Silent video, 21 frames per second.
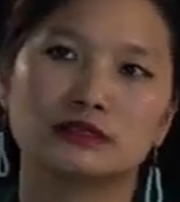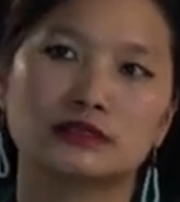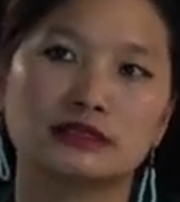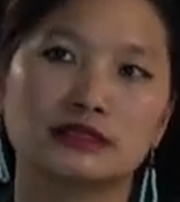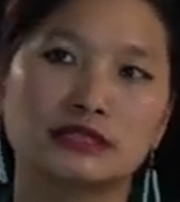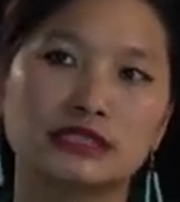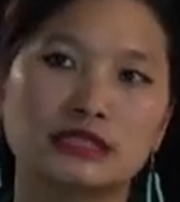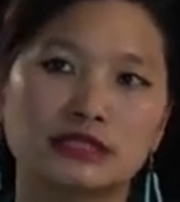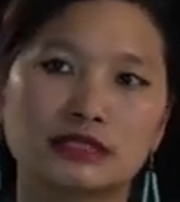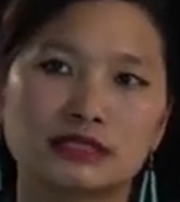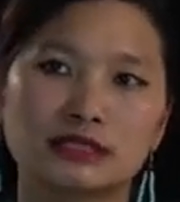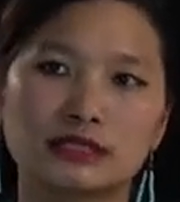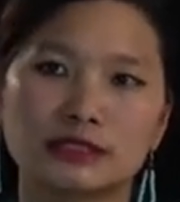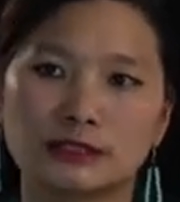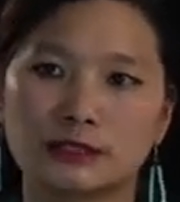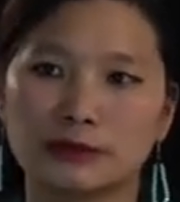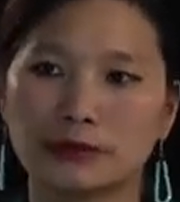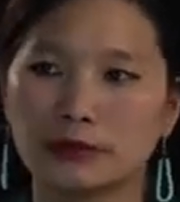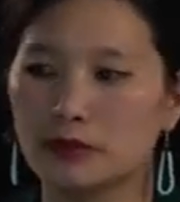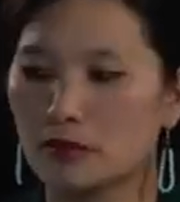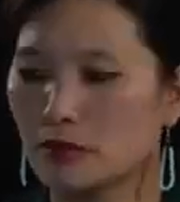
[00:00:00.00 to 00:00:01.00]

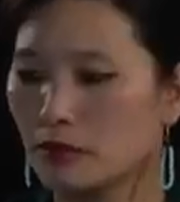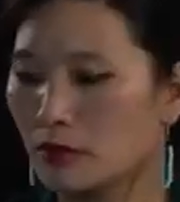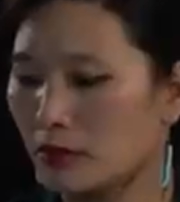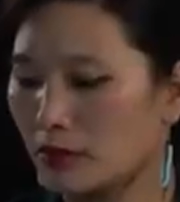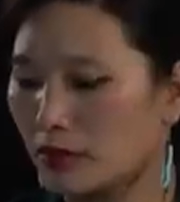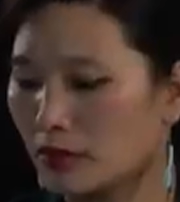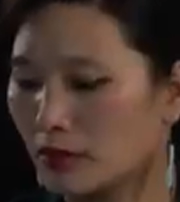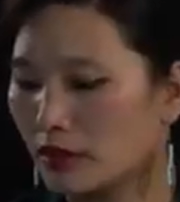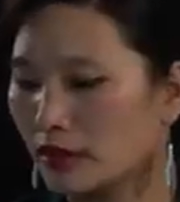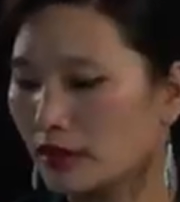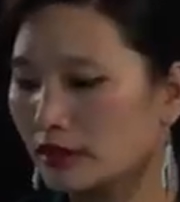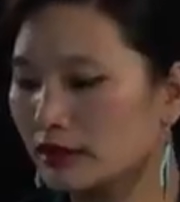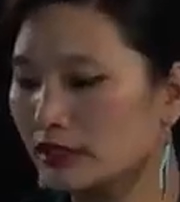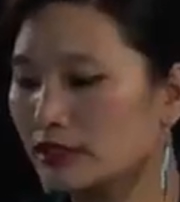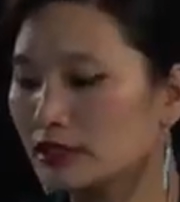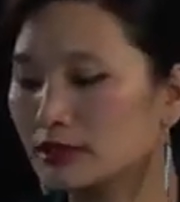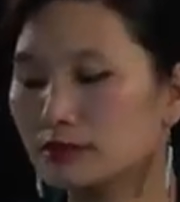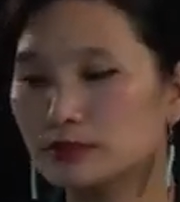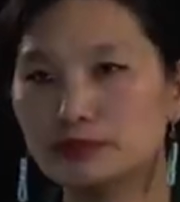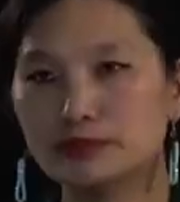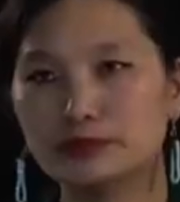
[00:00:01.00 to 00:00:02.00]
this
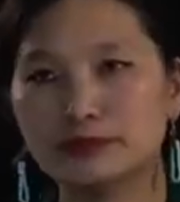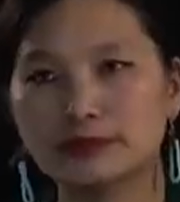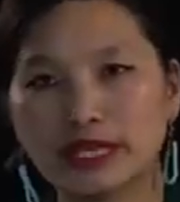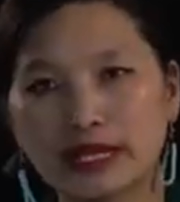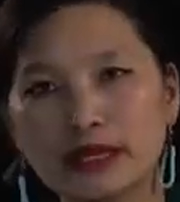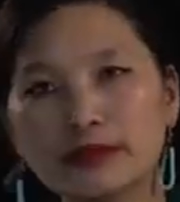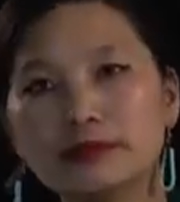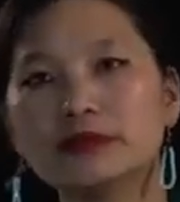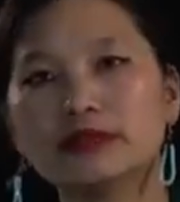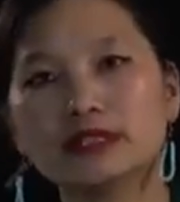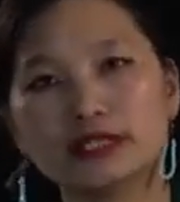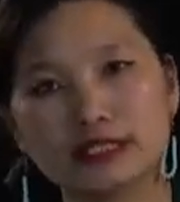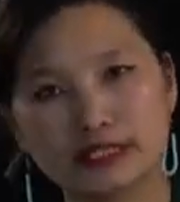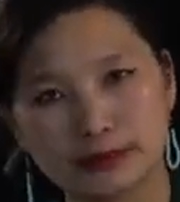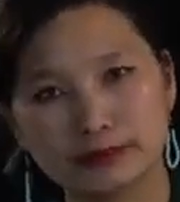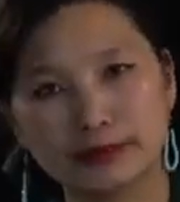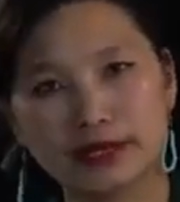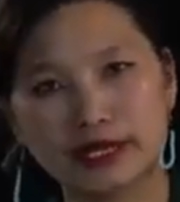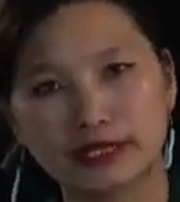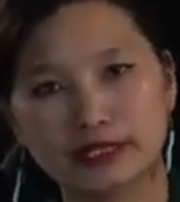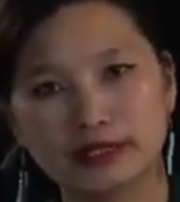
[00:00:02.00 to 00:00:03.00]
table is
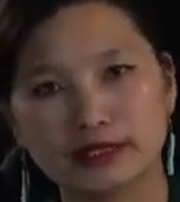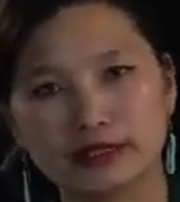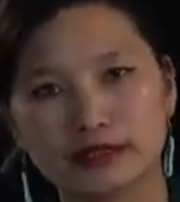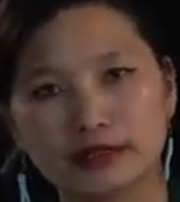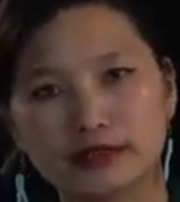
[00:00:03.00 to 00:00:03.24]
mine,